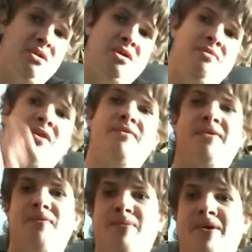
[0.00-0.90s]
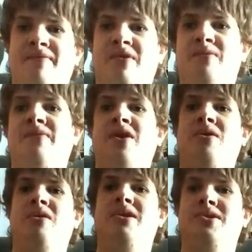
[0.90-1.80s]
I'd rather have a bit of fun with
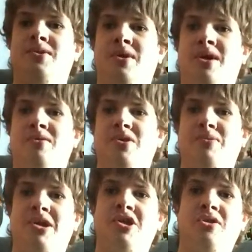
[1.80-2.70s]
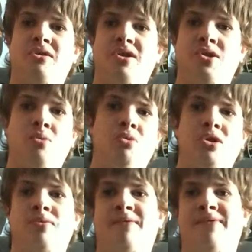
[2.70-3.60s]
you guys as well, especially you guys who
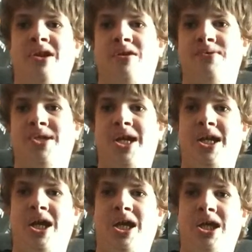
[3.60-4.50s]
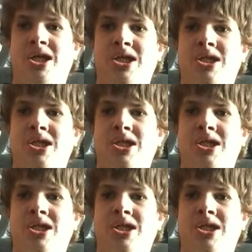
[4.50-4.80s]
watch my videos daily.